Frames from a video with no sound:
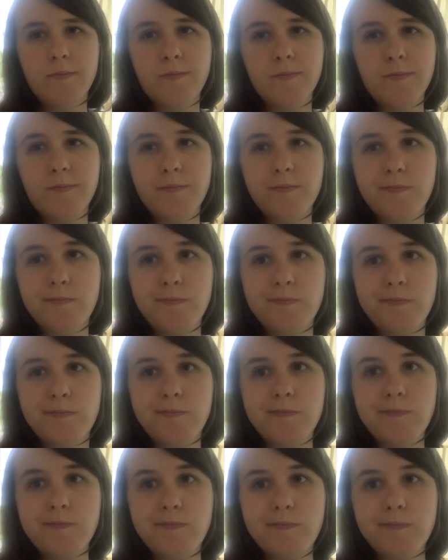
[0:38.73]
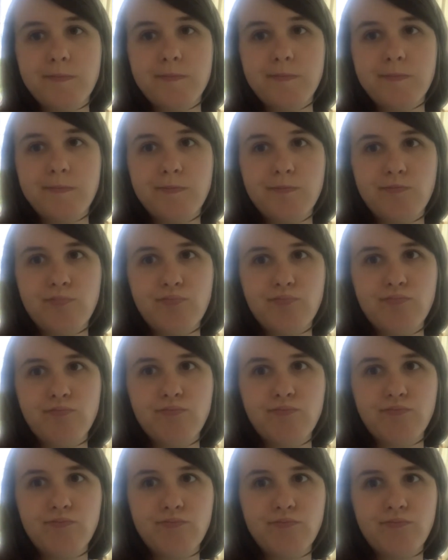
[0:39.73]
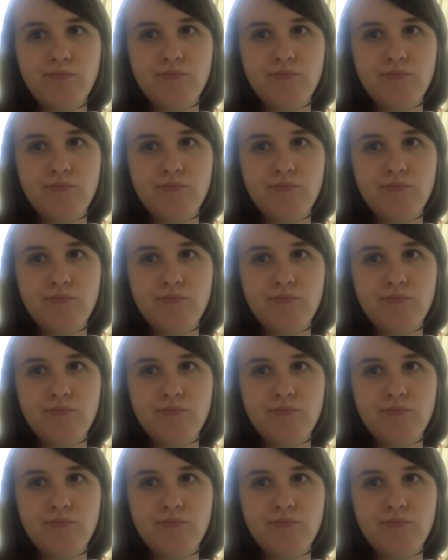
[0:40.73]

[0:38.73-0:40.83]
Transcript: Nothing is said.